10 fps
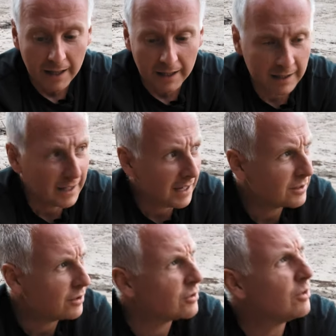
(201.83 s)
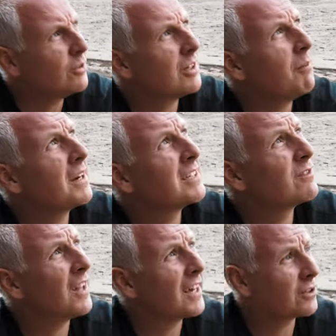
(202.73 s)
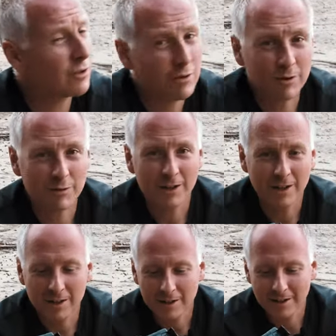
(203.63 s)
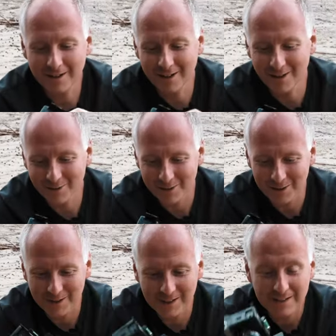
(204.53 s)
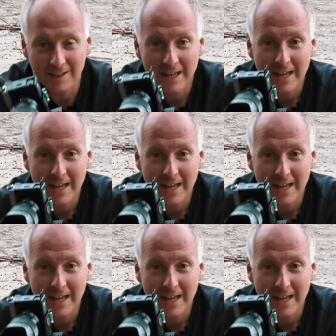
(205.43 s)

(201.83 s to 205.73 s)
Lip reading: It does use, somebody's flying drone over here, over the desert.